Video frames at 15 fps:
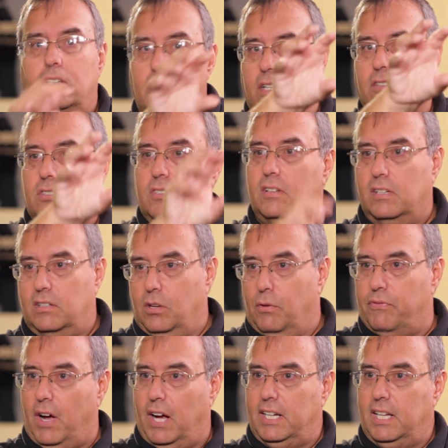it's it, you
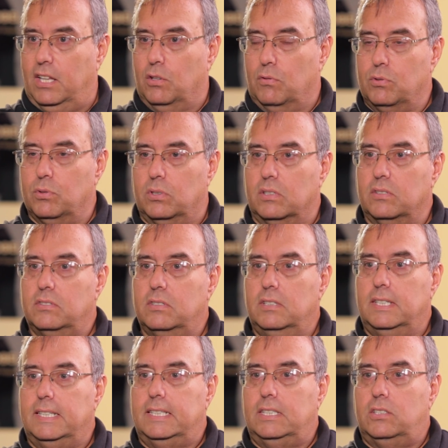find it in the rules.
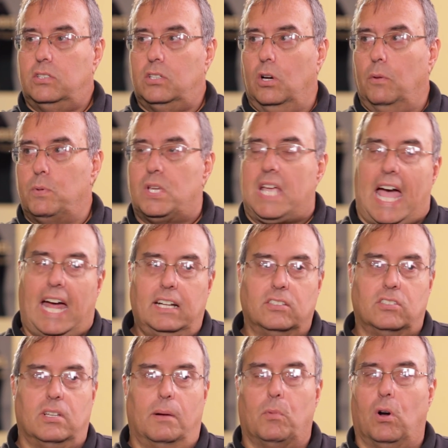So Buchanan
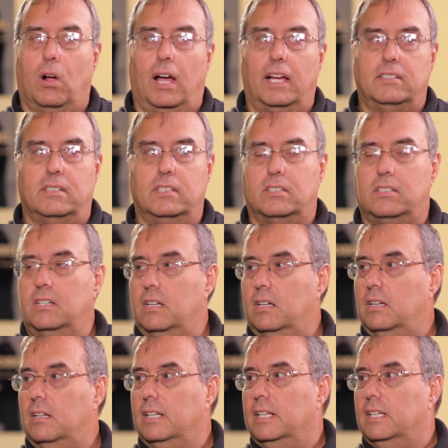summarized this in
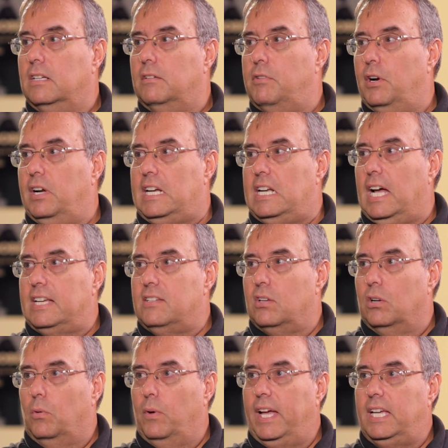a very nice
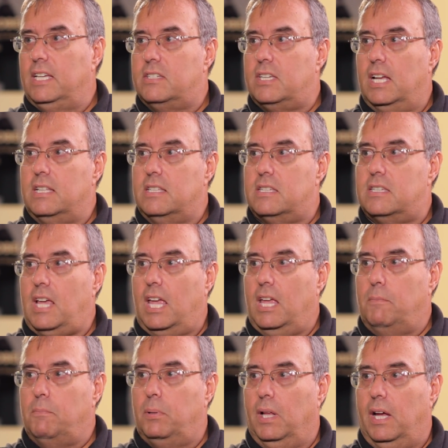little way. He said,
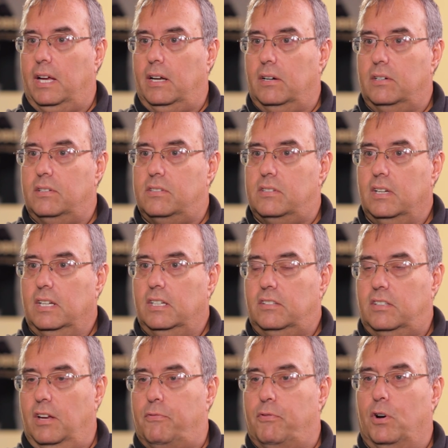"Same players,
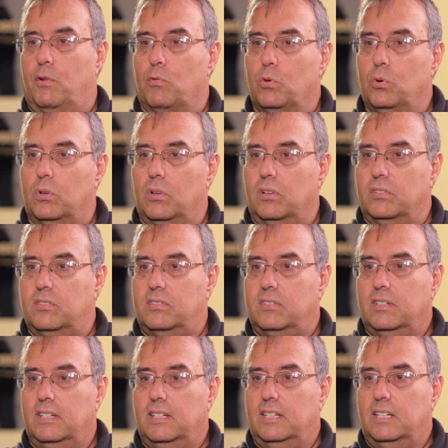different rules,
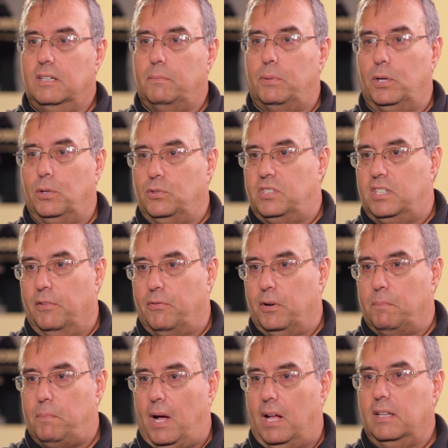produce
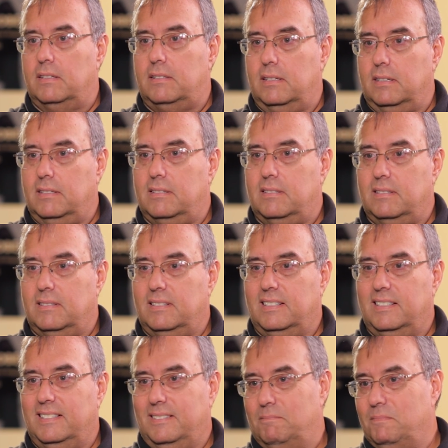different politics."
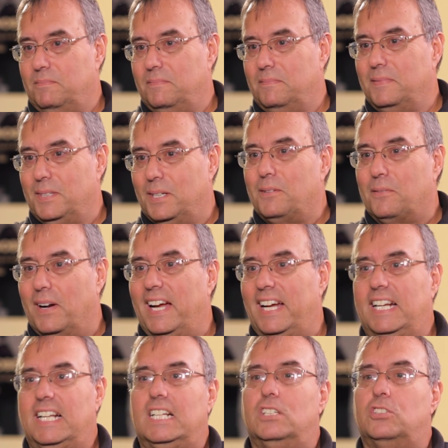Mm -hmm.
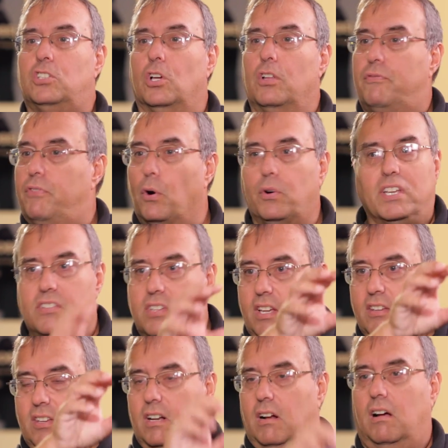Right. So the focus
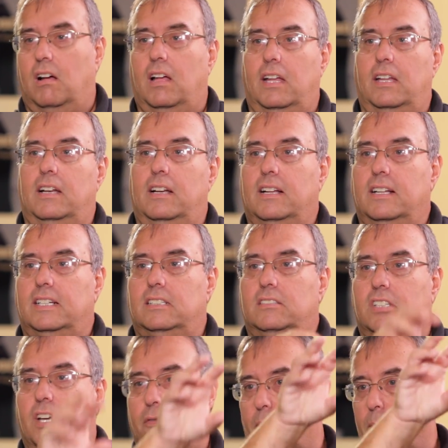isn't on
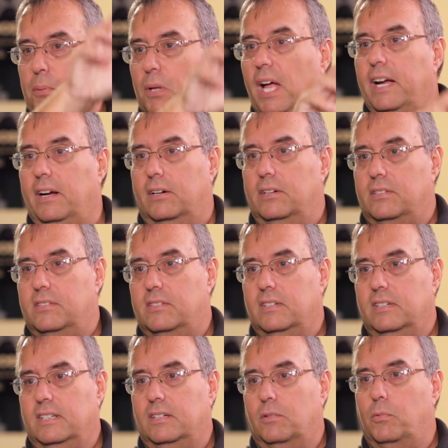different players
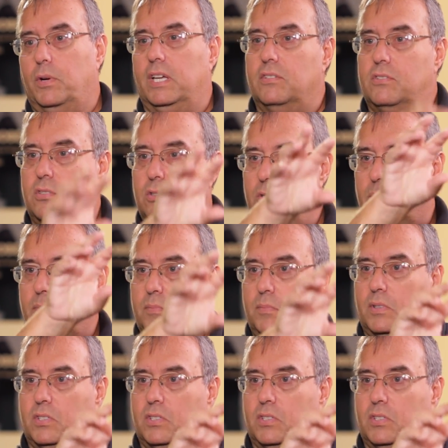we assume